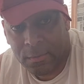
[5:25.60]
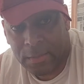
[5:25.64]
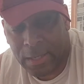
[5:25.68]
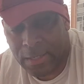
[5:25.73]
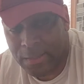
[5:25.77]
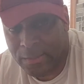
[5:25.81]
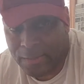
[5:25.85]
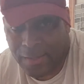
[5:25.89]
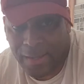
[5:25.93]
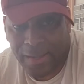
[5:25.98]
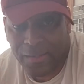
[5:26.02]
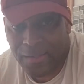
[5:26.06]

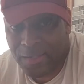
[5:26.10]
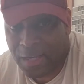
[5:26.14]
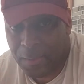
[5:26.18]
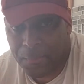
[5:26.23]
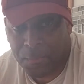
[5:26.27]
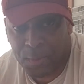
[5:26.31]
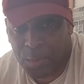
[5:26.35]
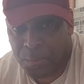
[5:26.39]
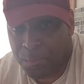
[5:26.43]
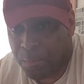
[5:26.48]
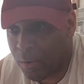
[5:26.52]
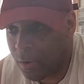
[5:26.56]
That
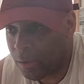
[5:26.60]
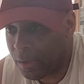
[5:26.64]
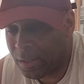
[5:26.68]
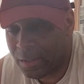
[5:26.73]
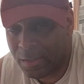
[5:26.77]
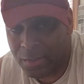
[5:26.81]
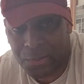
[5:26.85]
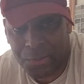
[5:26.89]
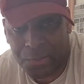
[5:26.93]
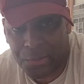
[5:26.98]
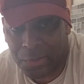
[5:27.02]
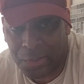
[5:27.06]
type of sparring I
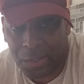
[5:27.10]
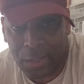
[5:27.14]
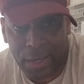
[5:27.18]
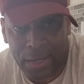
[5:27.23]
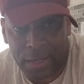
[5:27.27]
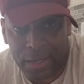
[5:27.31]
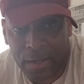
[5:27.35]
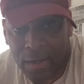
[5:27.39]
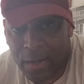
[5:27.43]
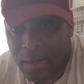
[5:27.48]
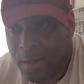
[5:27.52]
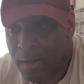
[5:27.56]
consider
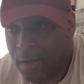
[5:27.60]
light.